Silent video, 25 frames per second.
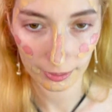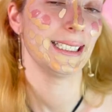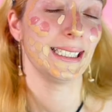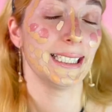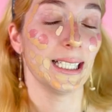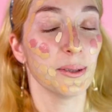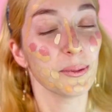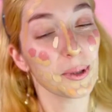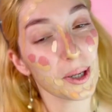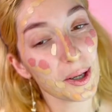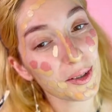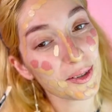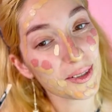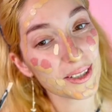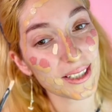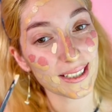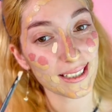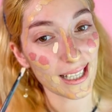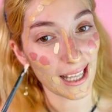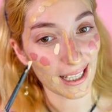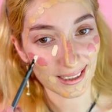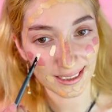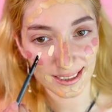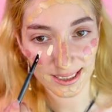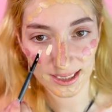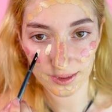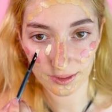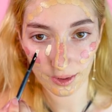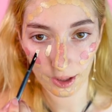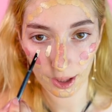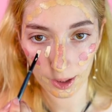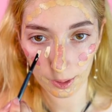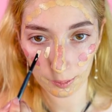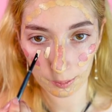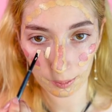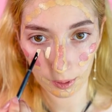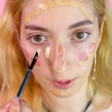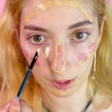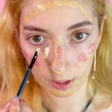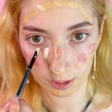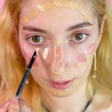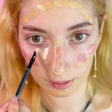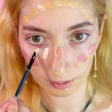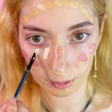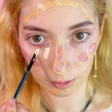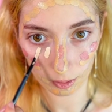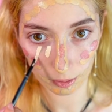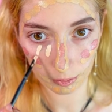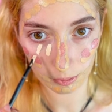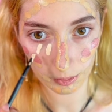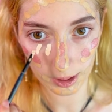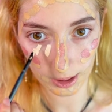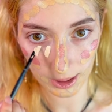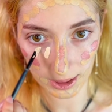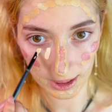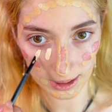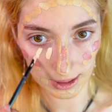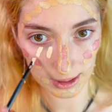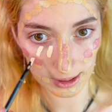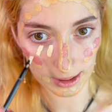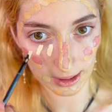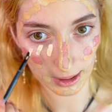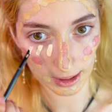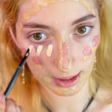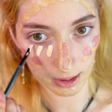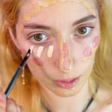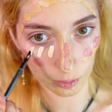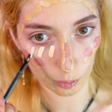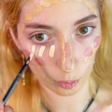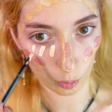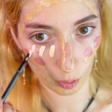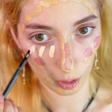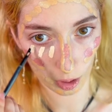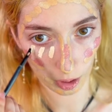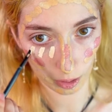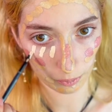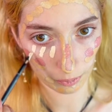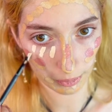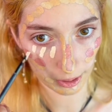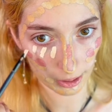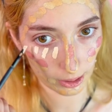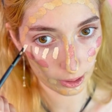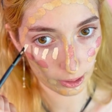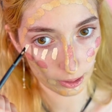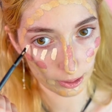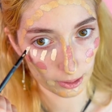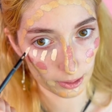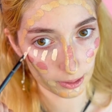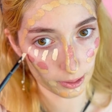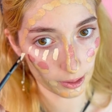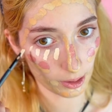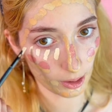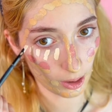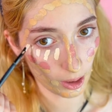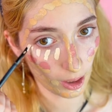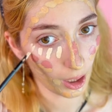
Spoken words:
The most satisfying part for me is this one, because